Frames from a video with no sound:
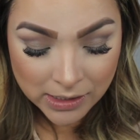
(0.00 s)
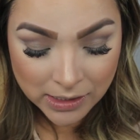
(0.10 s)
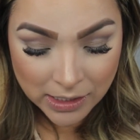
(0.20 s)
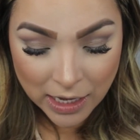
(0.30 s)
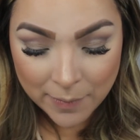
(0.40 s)

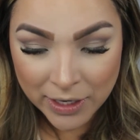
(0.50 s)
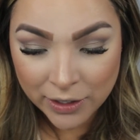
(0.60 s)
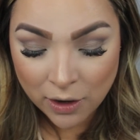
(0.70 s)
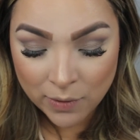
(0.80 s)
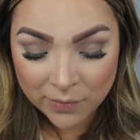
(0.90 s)
I'm gonna
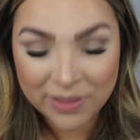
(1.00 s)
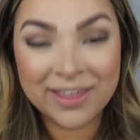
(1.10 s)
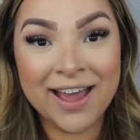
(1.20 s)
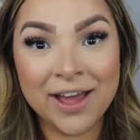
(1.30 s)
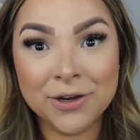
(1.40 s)
go in with
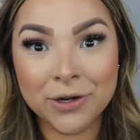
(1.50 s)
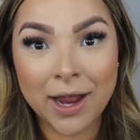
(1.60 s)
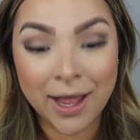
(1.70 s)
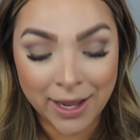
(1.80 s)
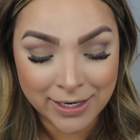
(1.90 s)
the under
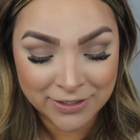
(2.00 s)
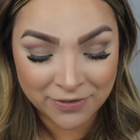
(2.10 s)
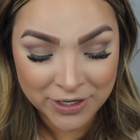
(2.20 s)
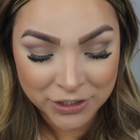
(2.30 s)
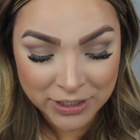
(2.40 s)
eyes,
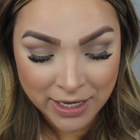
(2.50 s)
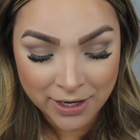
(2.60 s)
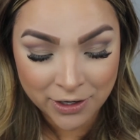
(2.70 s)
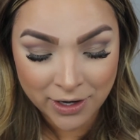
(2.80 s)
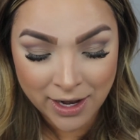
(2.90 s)
finish the
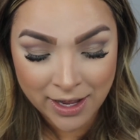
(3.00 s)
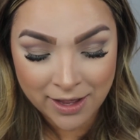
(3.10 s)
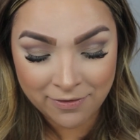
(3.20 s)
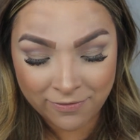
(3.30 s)
under eye.